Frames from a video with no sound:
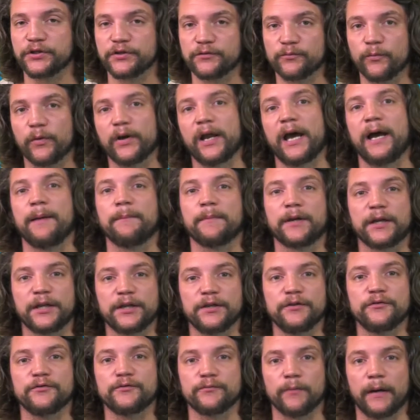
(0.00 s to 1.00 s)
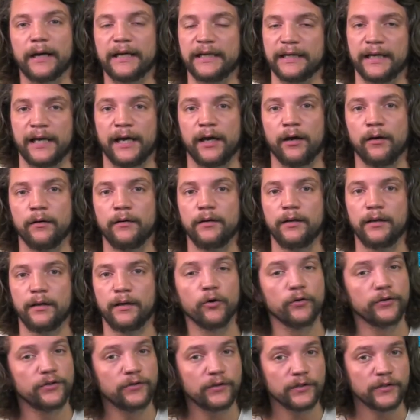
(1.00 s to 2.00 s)
is what I'm gonna use right now,
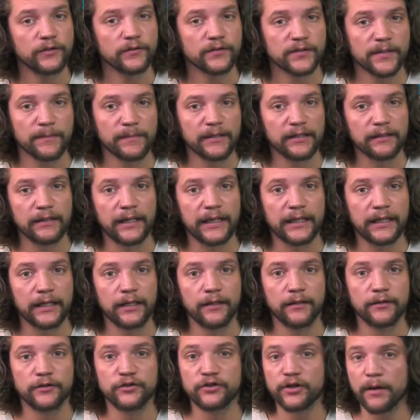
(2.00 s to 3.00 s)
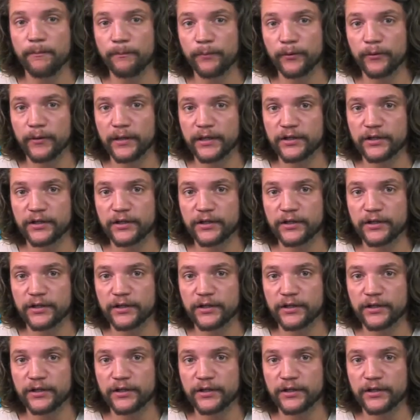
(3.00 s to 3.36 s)
or you could use something like Jumper